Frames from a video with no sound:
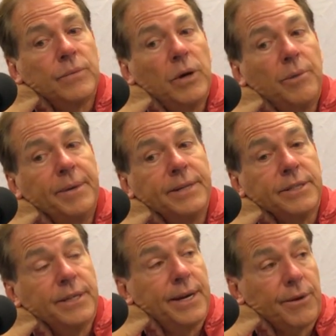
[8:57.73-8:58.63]
Well, it means
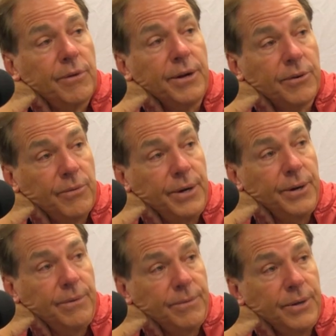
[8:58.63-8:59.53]
he's had a great
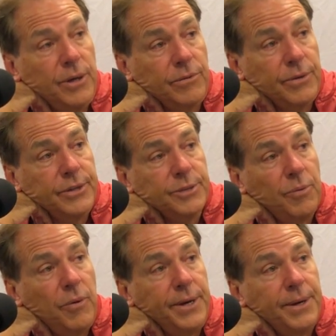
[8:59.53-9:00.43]
career, to this
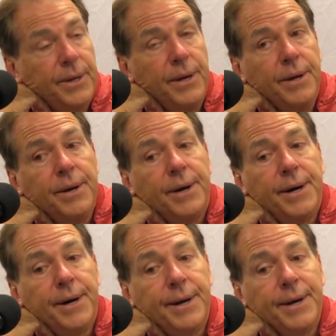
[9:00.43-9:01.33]
point.
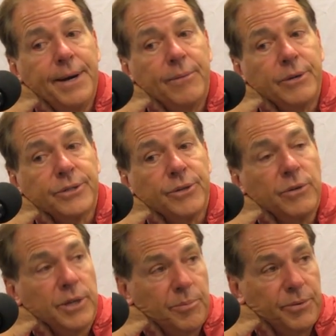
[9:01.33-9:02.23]
And we
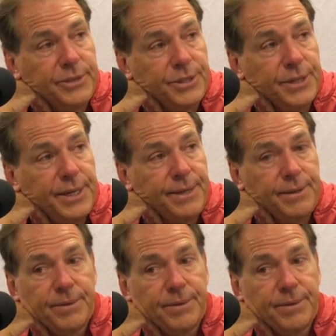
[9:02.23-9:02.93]
certainly appreciate